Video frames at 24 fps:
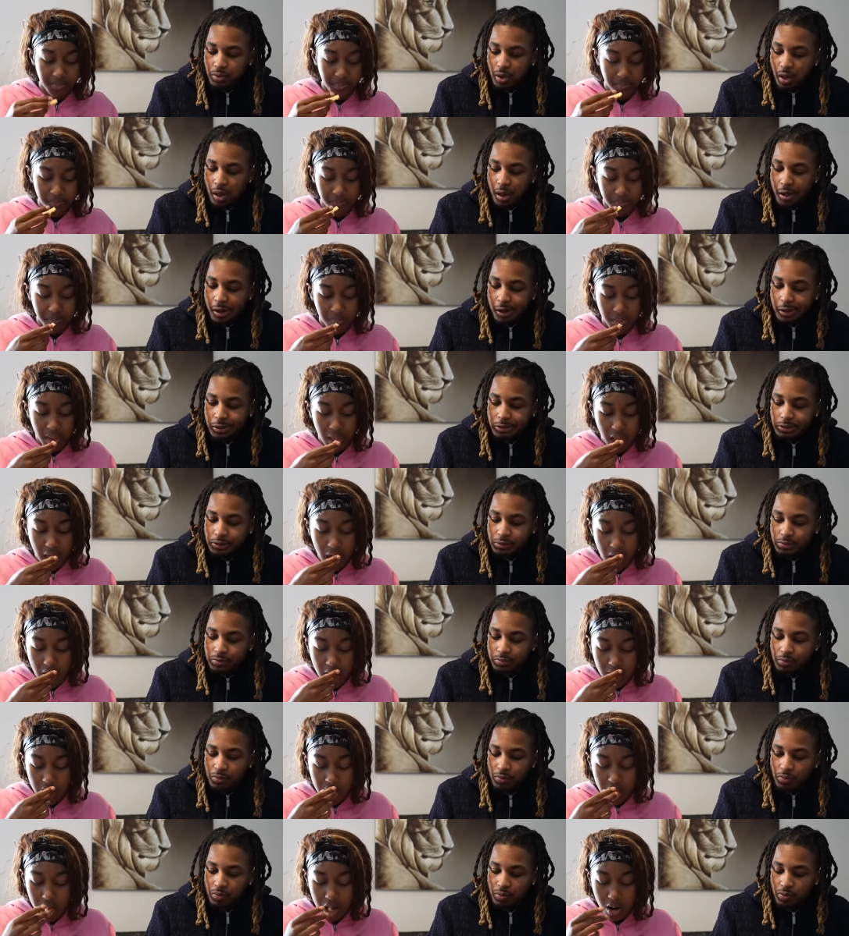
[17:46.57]

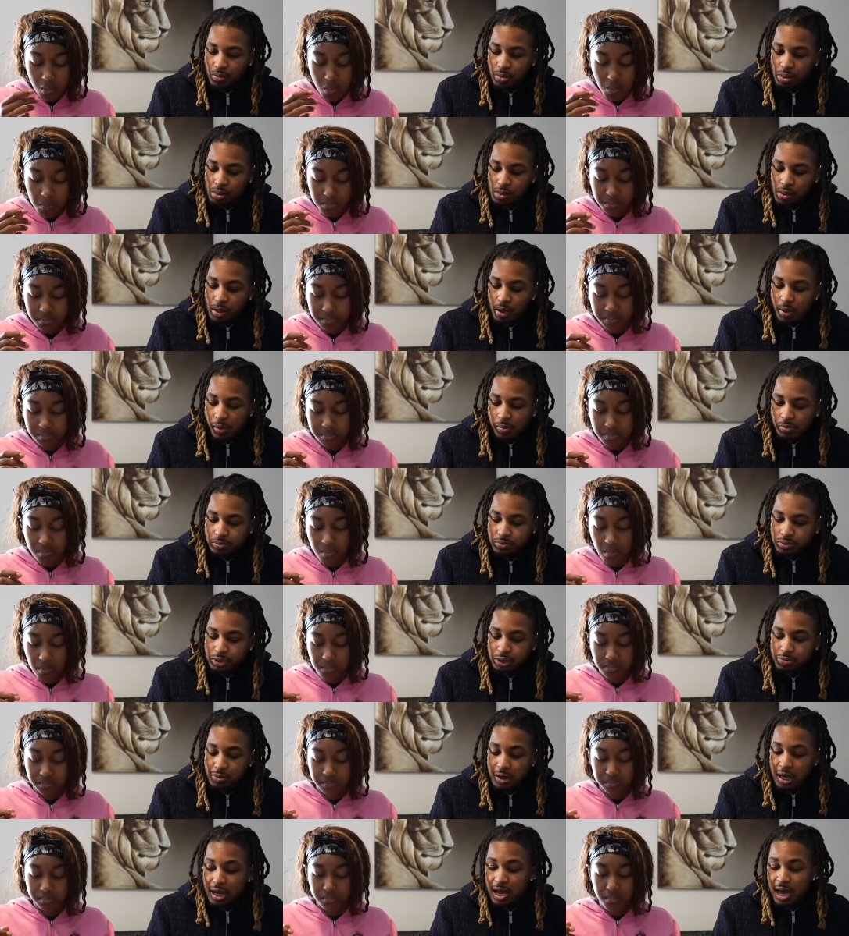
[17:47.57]
Speaker 1: Um,
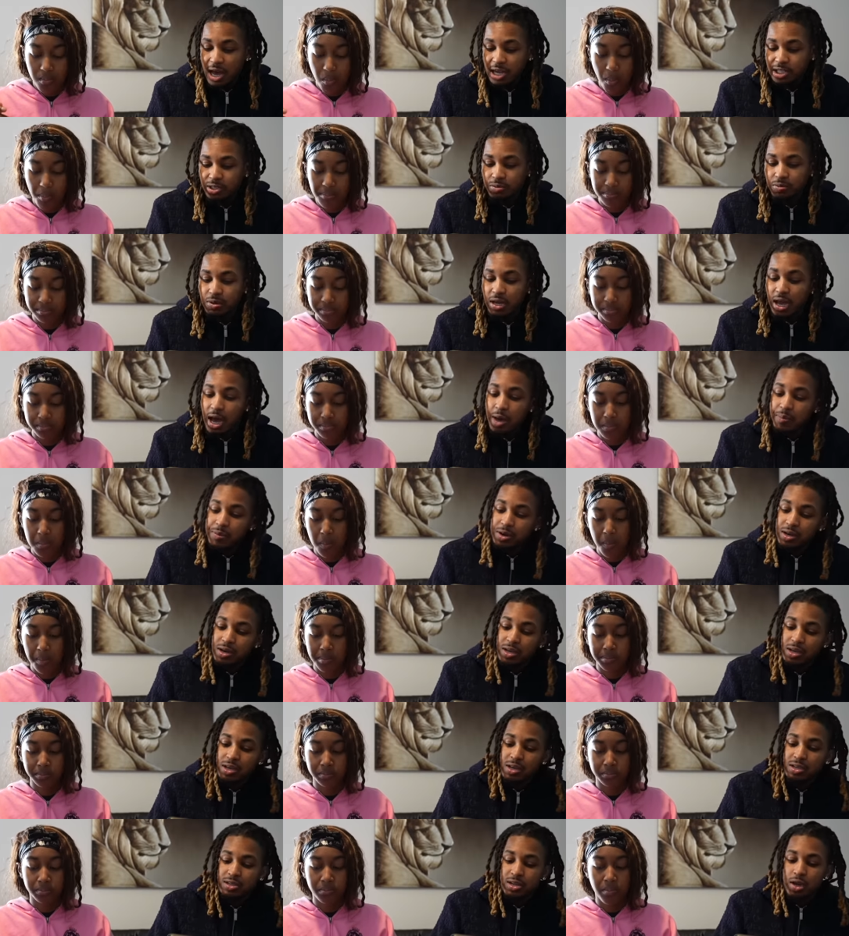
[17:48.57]
somebody asked me how many
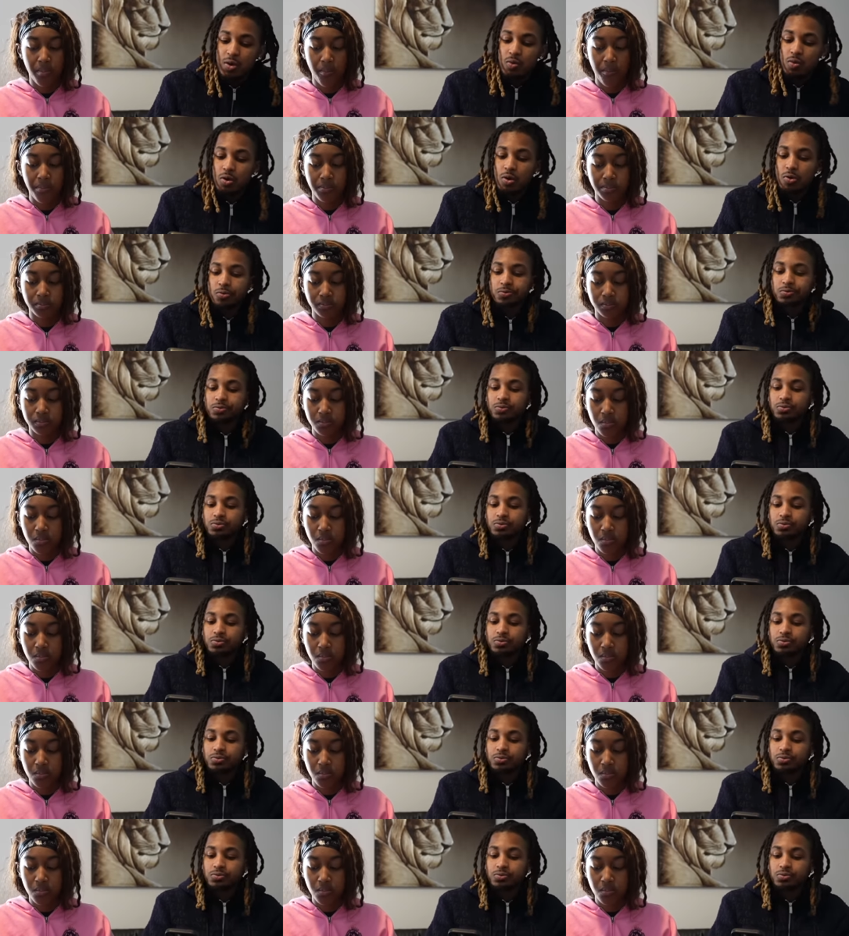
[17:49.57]
kids I want.